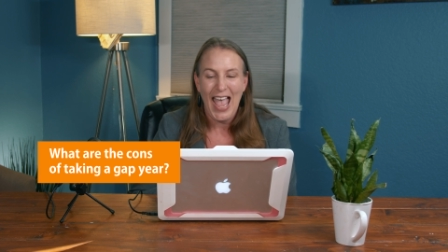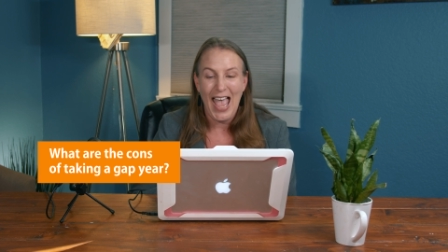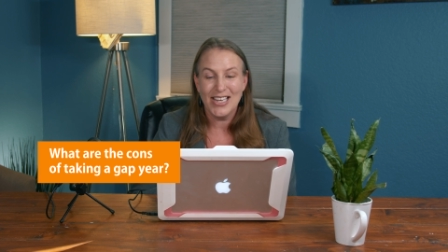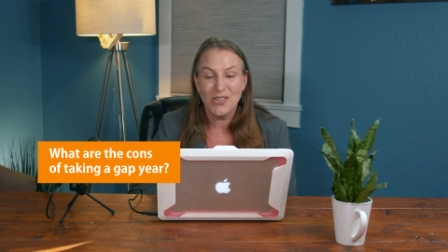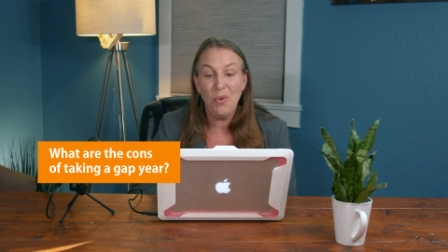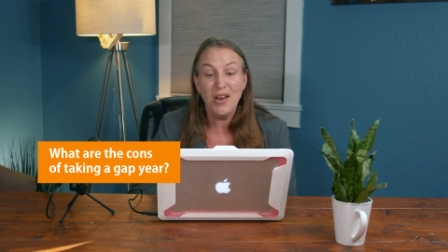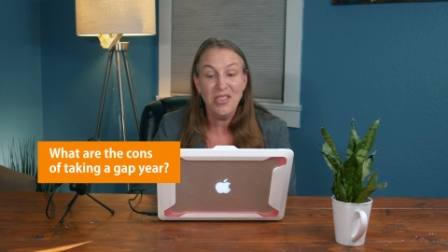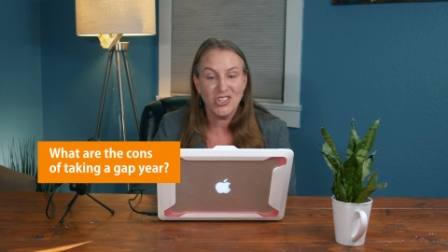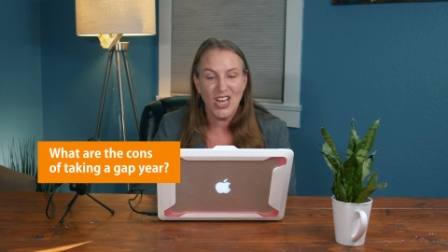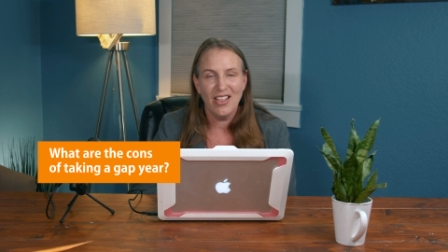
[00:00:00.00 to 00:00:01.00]
And one
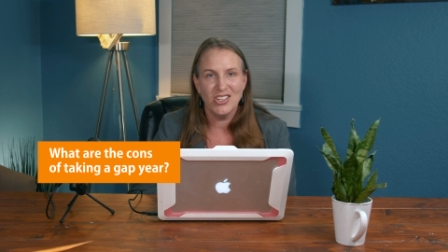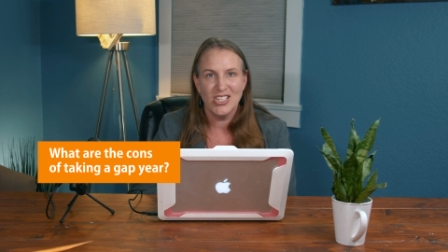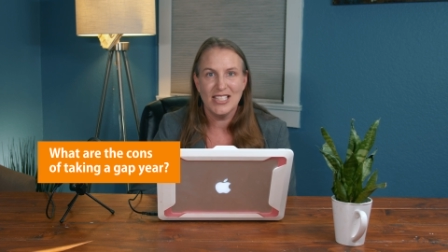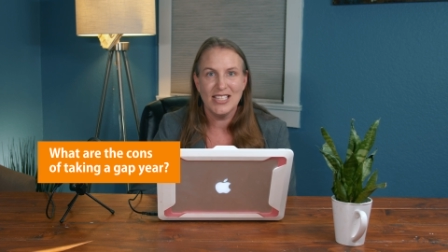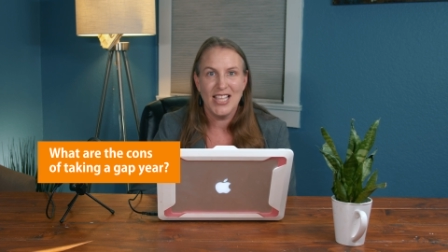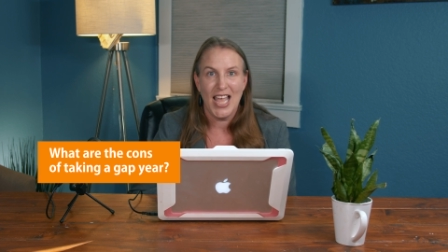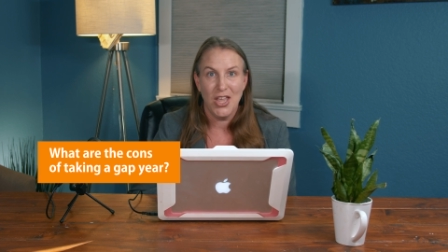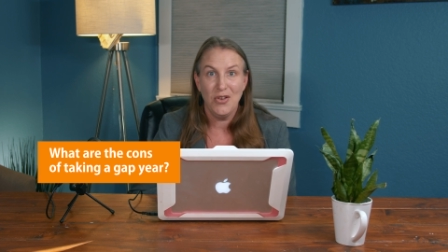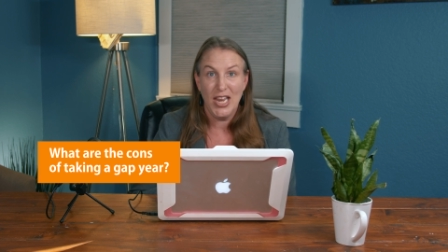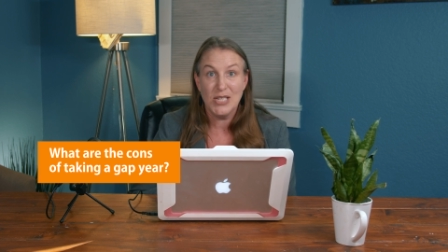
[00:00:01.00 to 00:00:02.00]
of the challenges is that
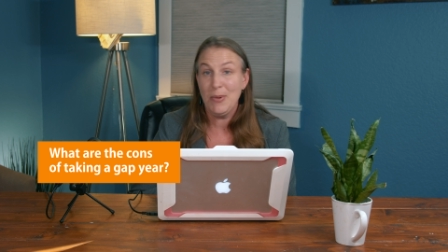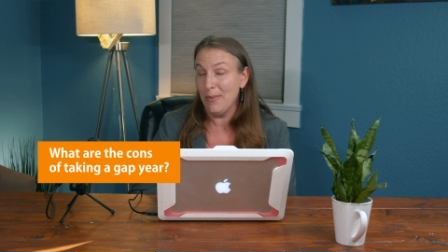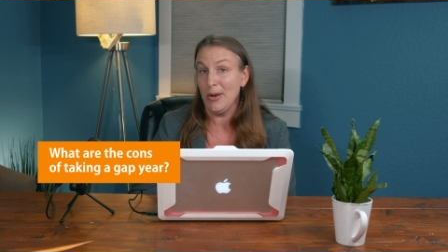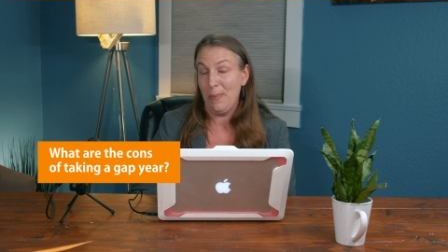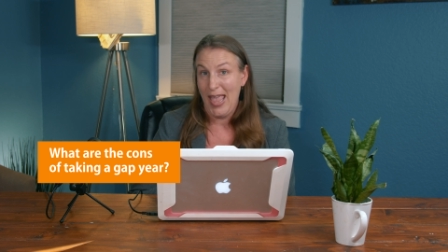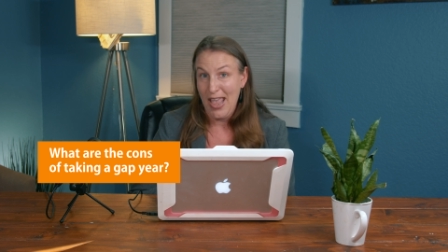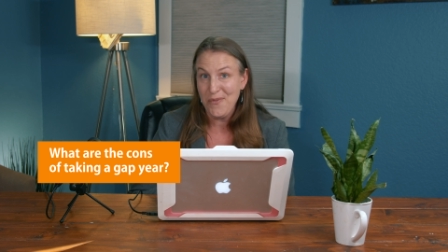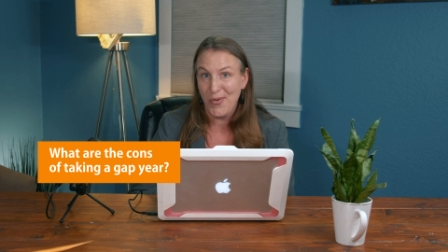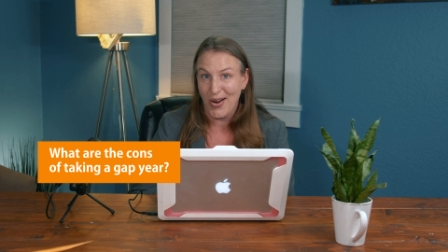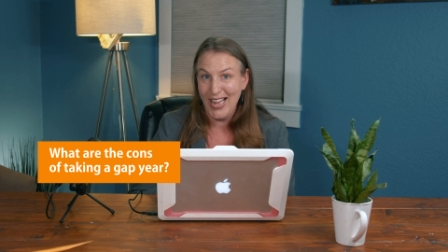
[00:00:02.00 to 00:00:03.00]
you need to be able to pay
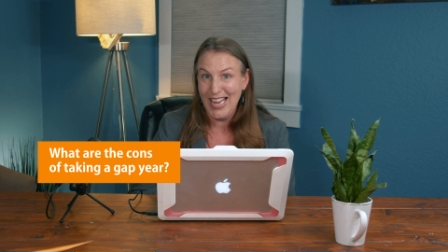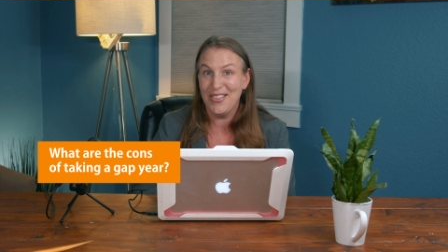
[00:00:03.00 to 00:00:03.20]
for it,